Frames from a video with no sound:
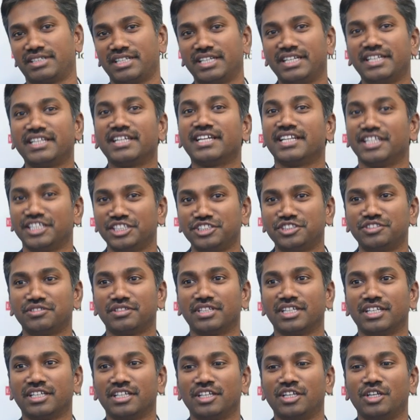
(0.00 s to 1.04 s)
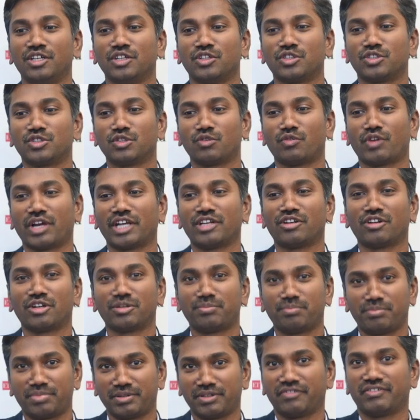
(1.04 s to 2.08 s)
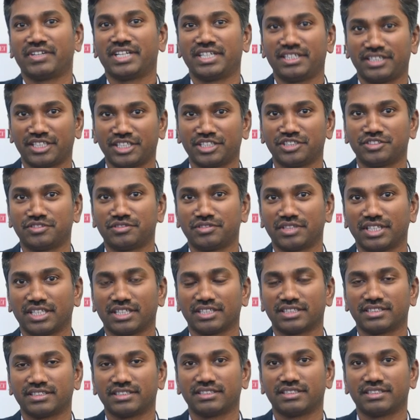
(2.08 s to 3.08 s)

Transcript: treating an injury. So why not prevent injury?